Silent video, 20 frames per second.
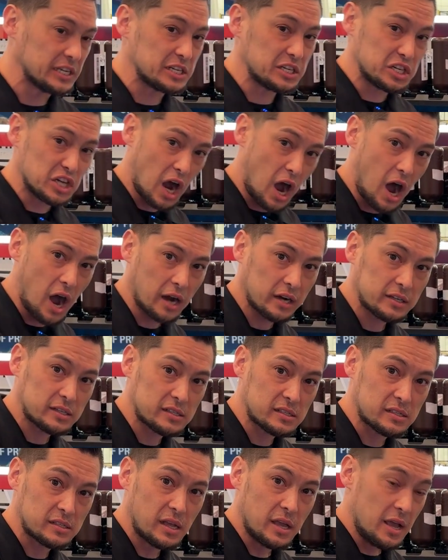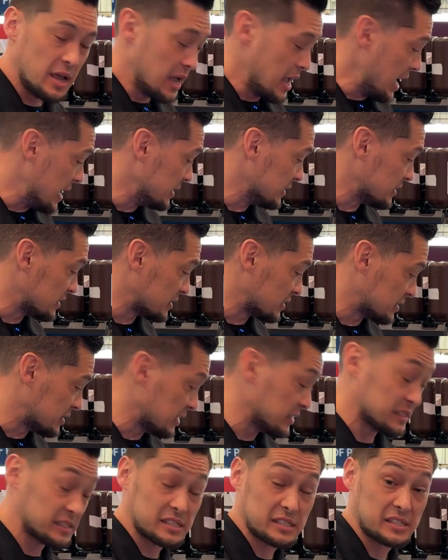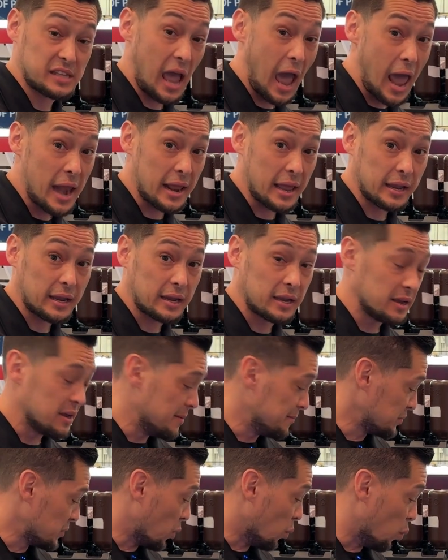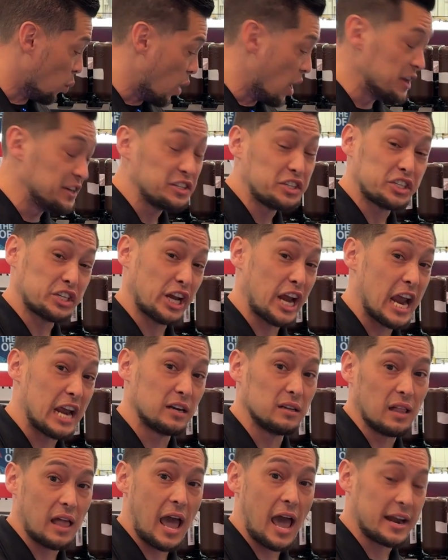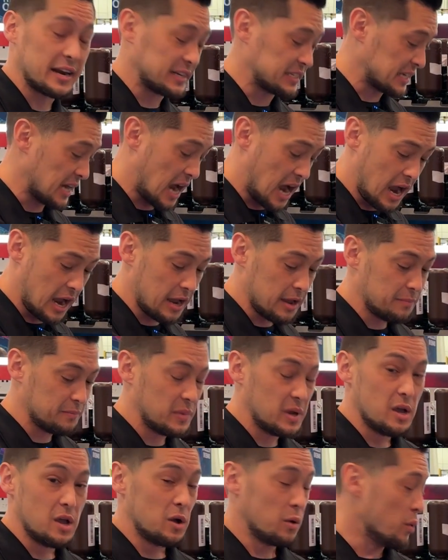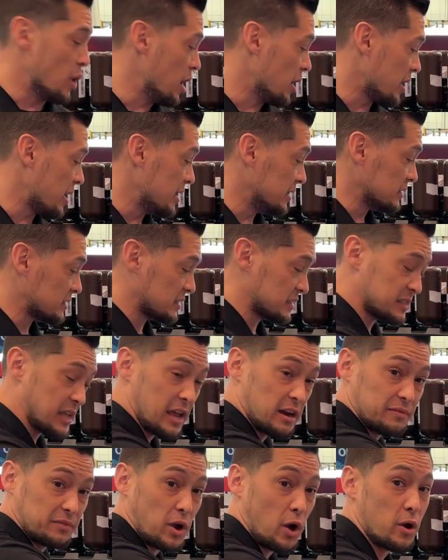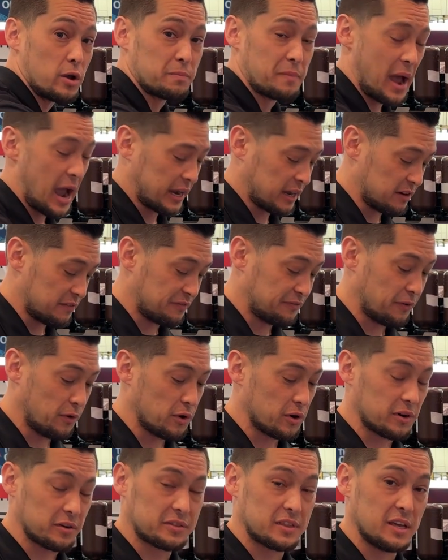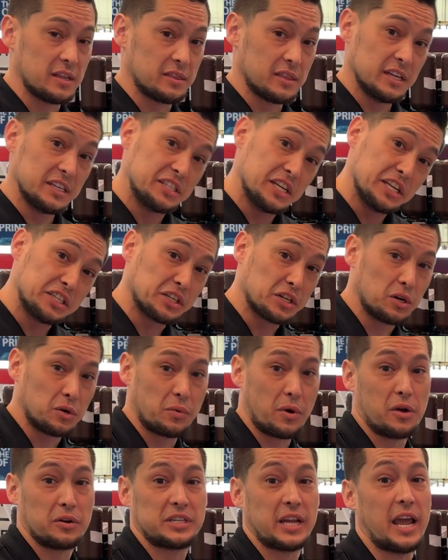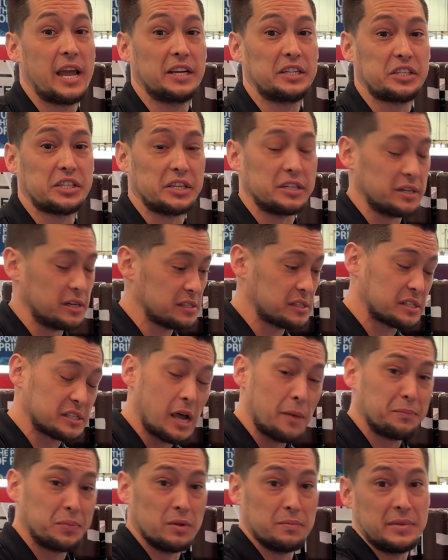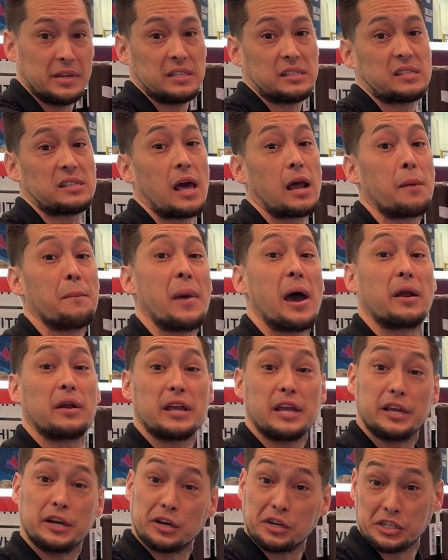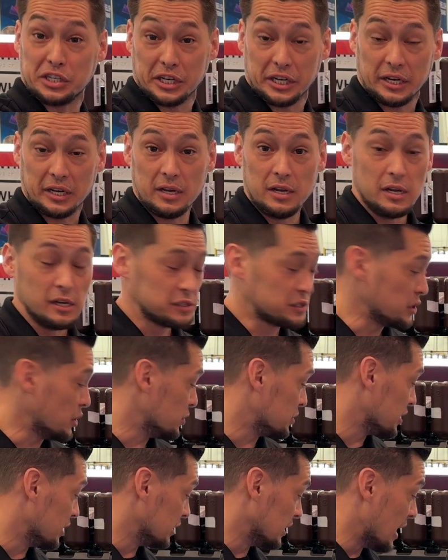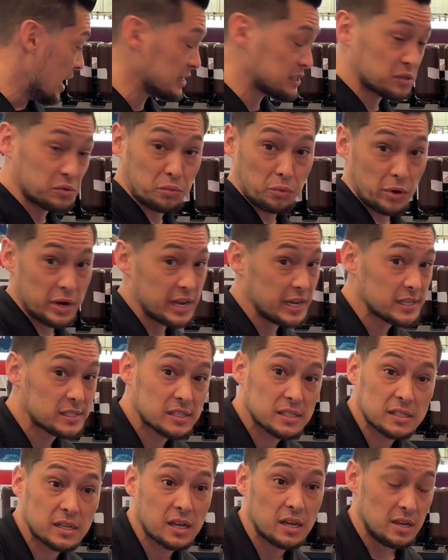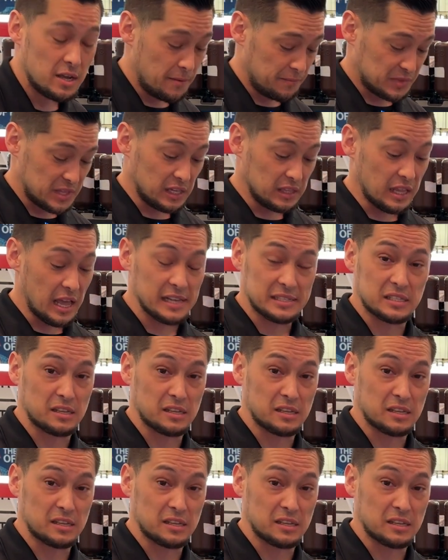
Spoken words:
docks and sits static one channel at a time, where instead of going back and forth, the digital rotation supplements that amount of energy. So the less risk, the less